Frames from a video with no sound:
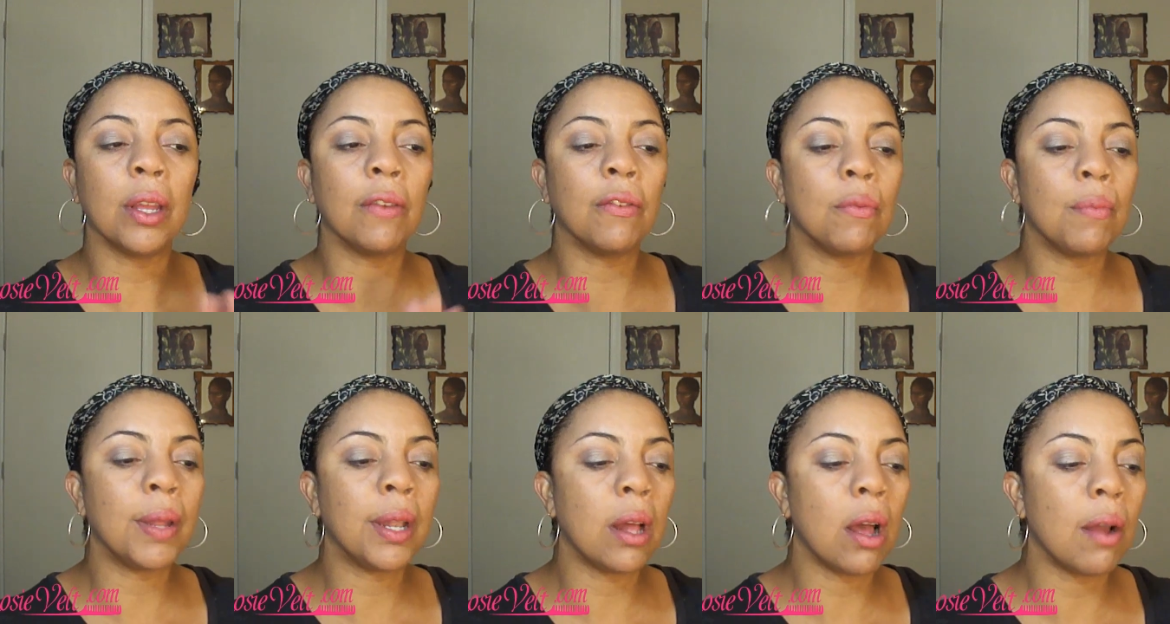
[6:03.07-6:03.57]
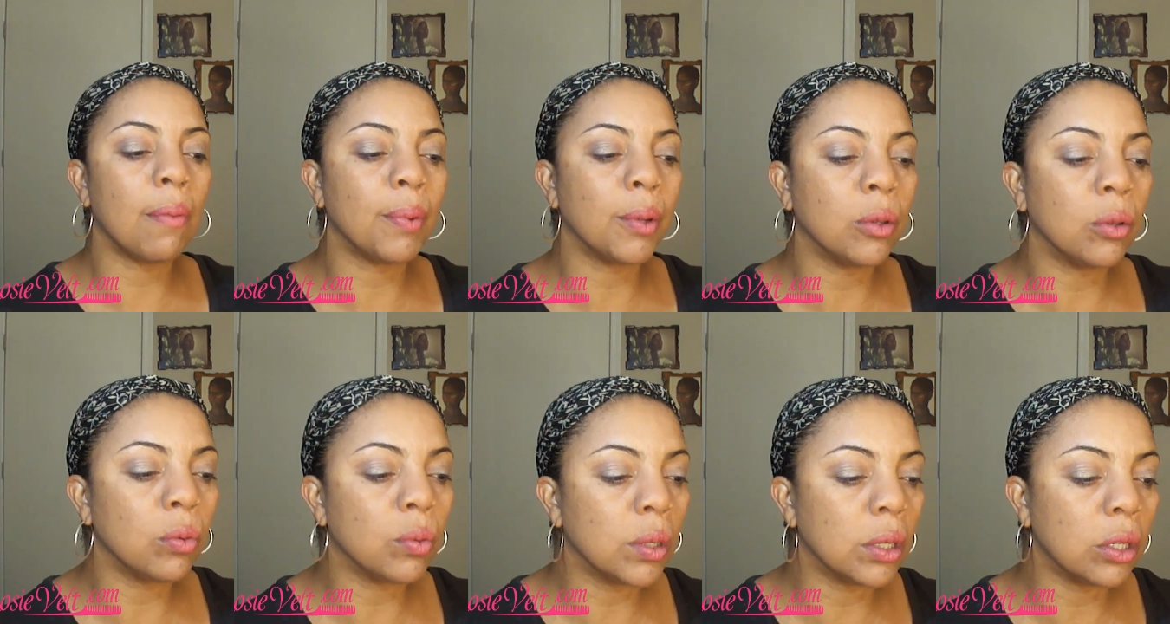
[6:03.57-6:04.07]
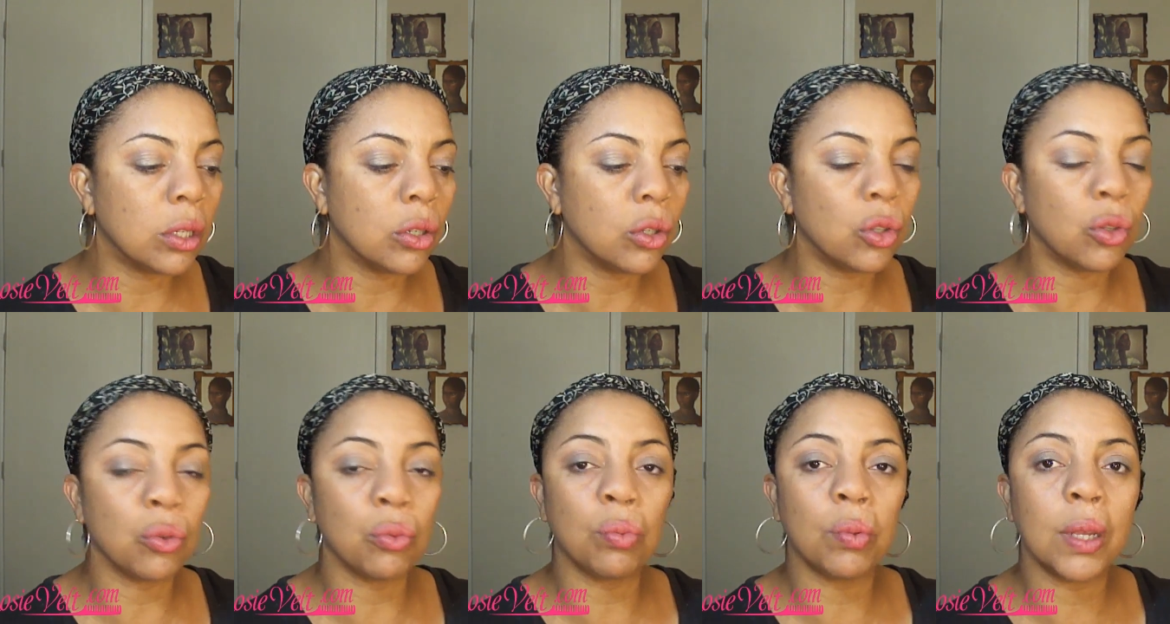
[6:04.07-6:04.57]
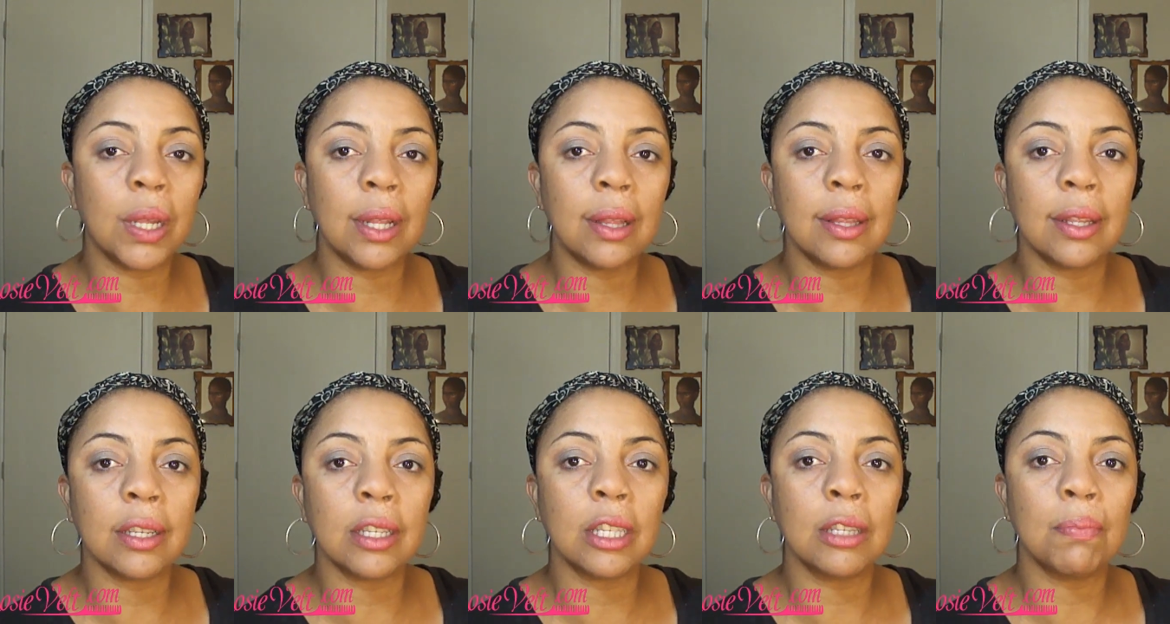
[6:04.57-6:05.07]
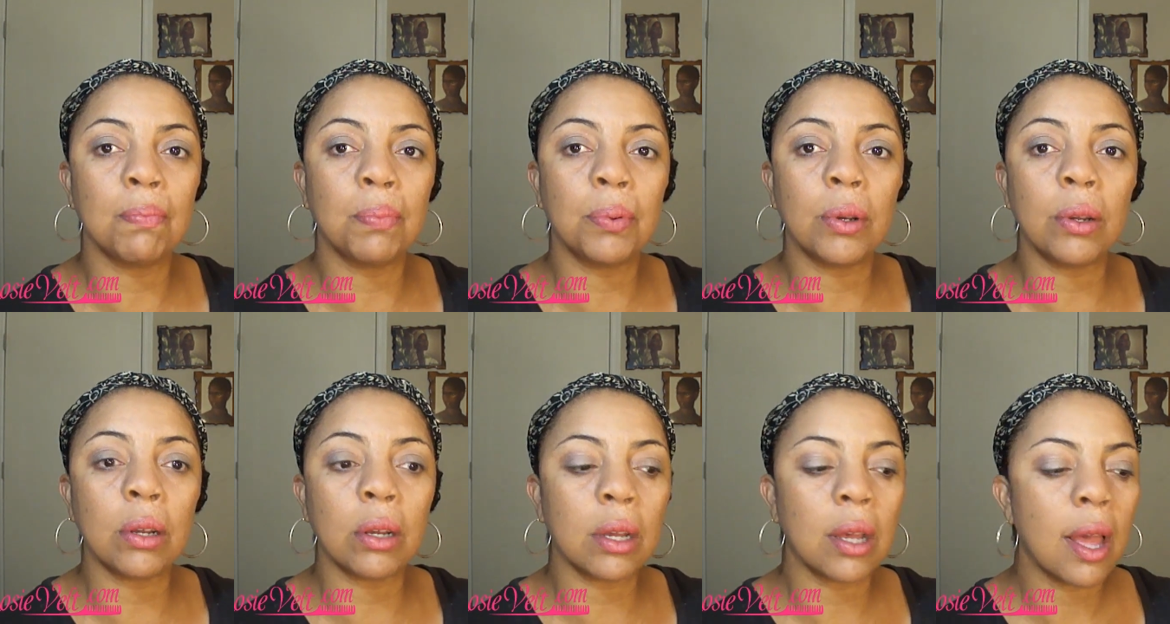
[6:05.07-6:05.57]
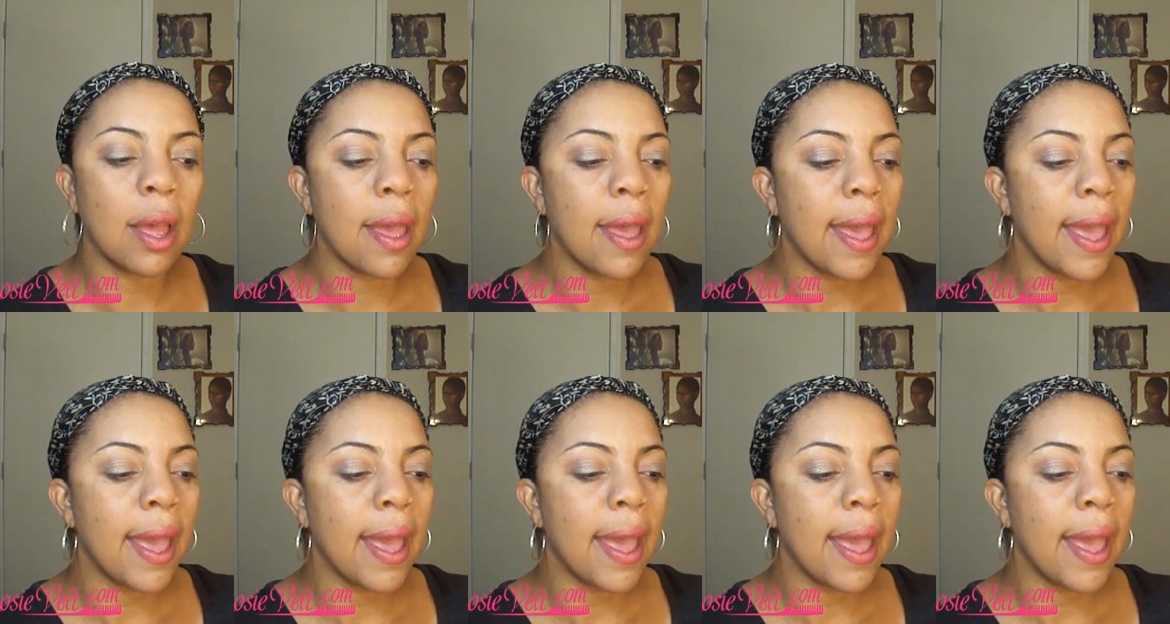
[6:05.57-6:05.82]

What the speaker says: giving me the opportunity to read this book.